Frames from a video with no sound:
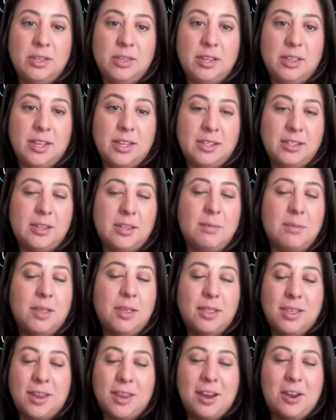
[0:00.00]
And that's
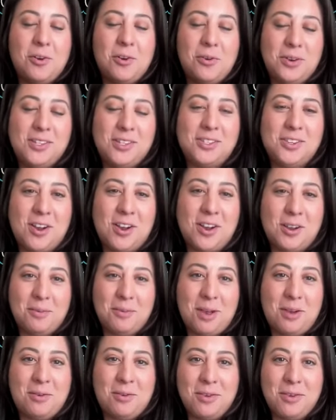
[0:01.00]
something that I always talk
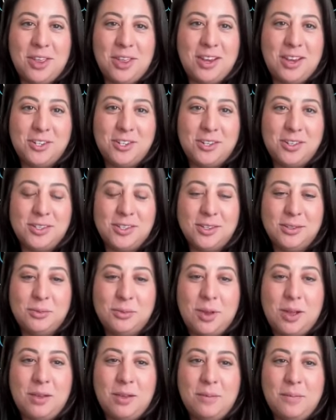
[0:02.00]
about with agents as
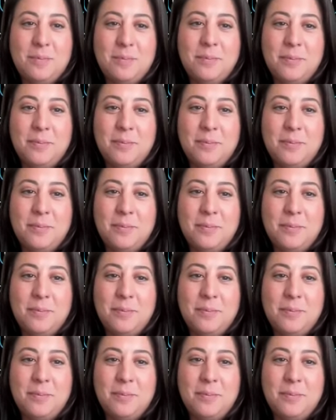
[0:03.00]
well.